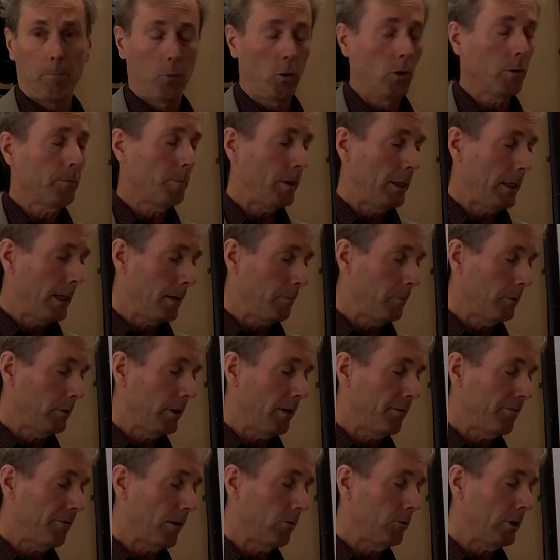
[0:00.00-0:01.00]
book, became really a
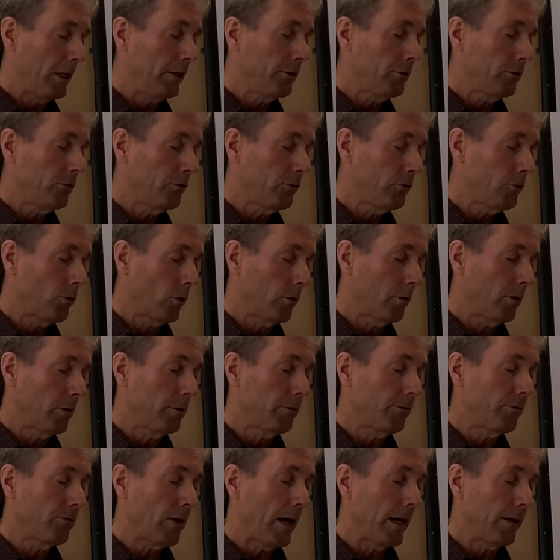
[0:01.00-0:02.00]
foundation stone of
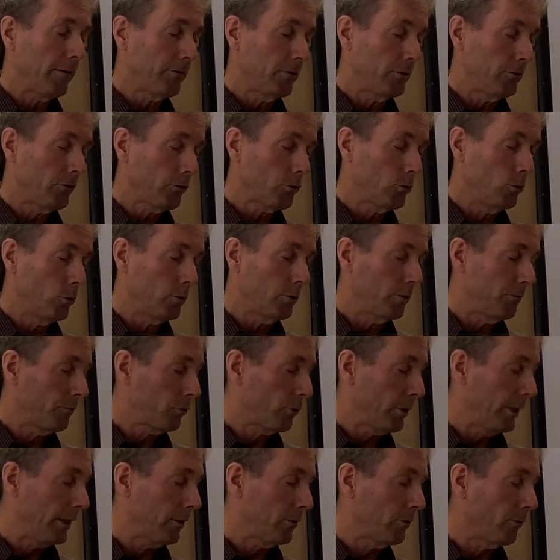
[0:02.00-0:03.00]
the Frankfurt School of
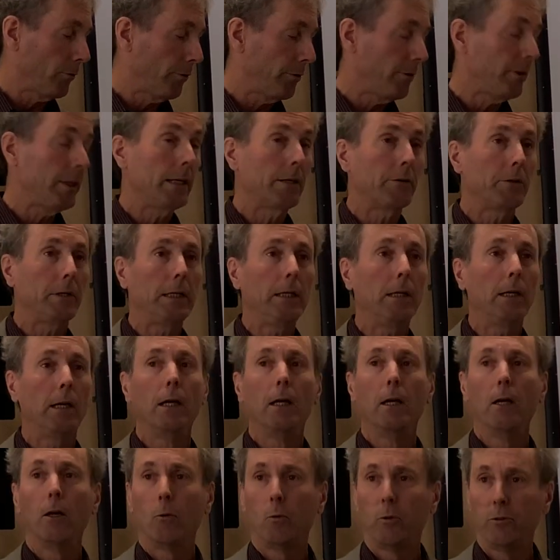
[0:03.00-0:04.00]
Critical Theory,
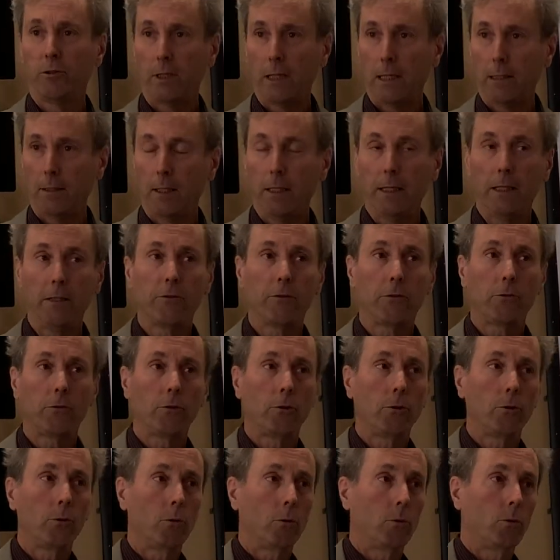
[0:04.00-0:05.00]
which then leads
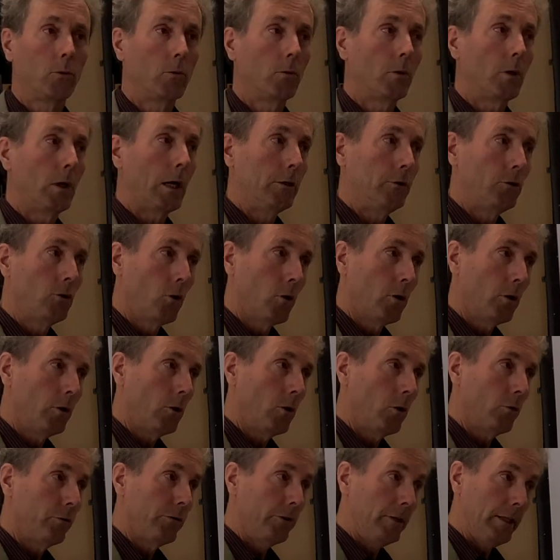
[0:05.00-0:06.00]
to
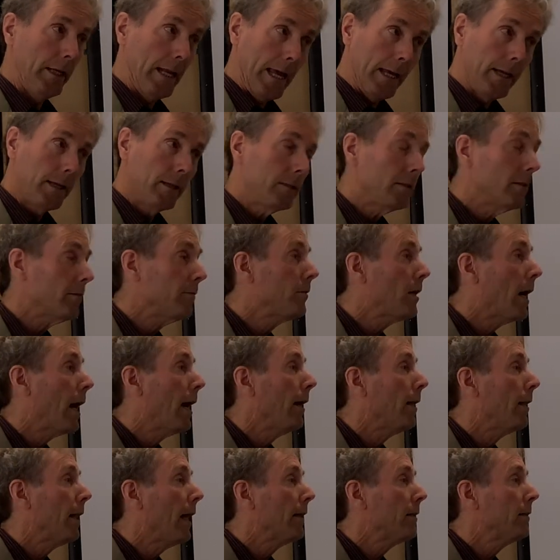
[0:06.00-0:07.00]
Adorno's negative
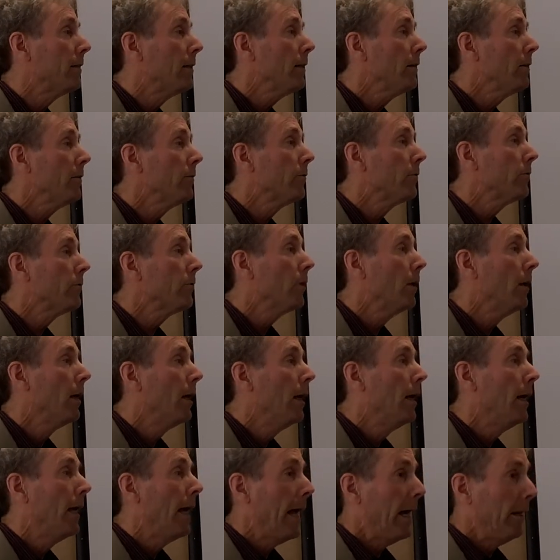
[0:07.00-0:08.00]
dialectics
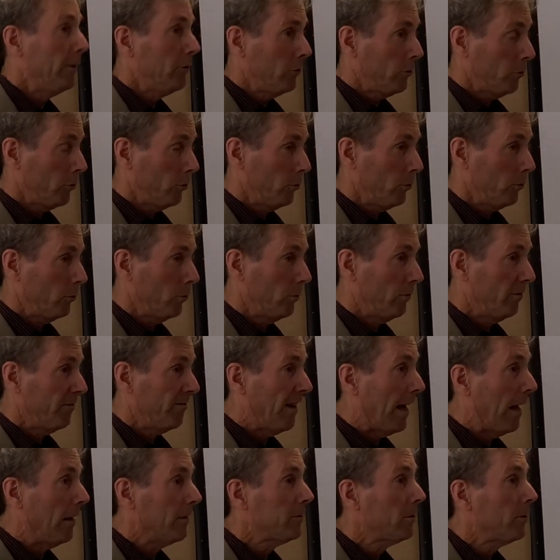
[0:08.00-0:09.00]
and to
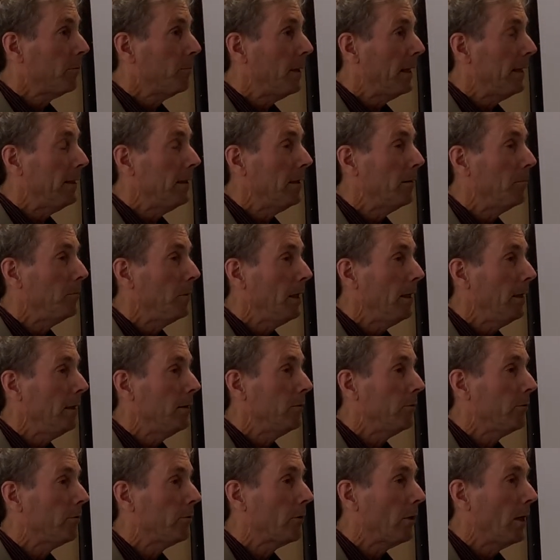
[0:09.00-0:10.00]
Walter
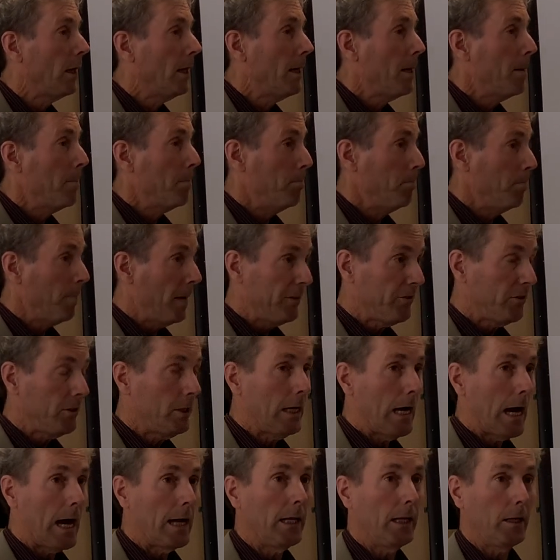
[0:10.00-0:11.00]
Benjamin's
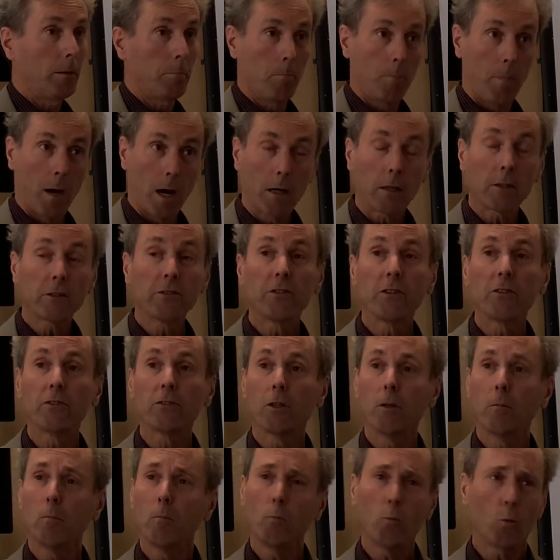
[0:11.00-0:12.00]
messianic
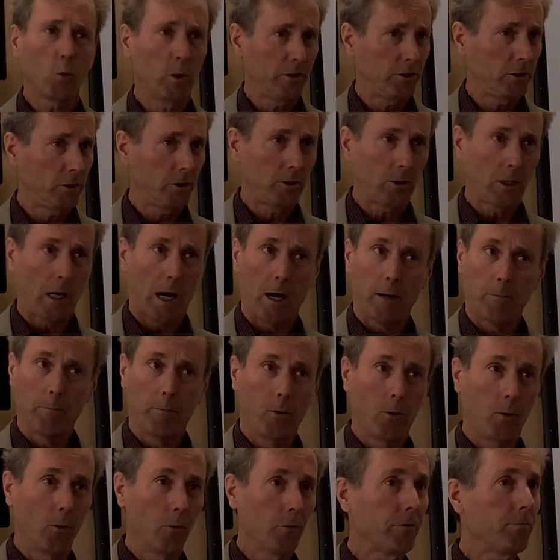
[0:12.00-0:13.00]
Marxism, which are
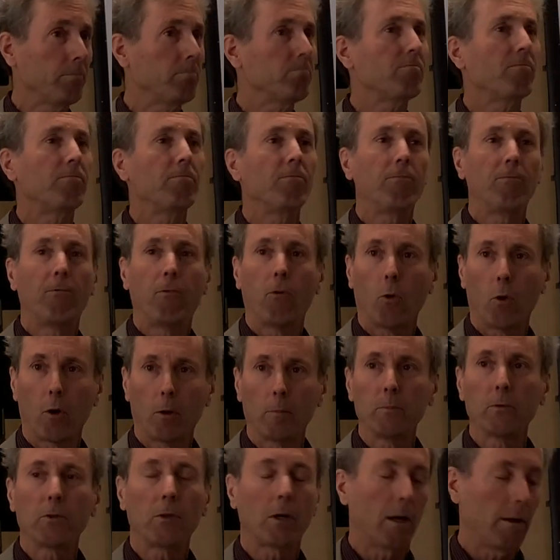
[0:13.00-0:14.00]
both
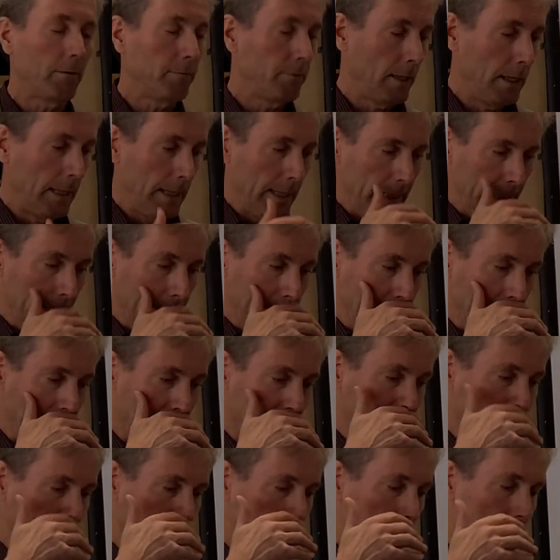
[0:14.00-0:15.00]
forms of
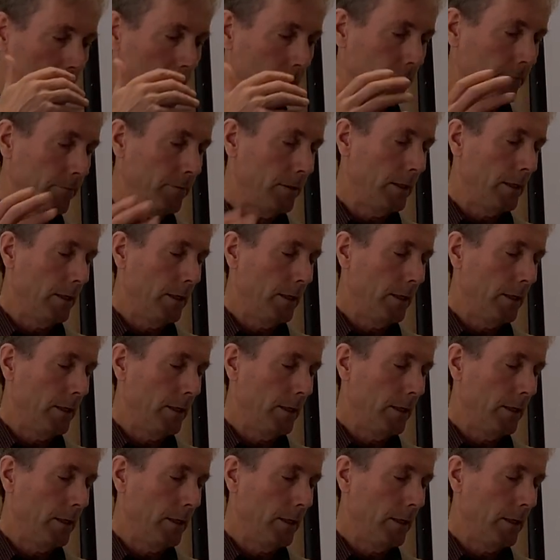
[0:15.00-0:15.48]
negative